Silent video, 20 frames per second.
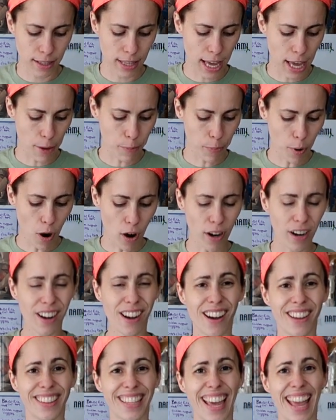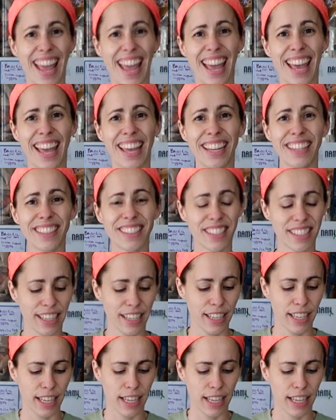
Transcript: that part on the end,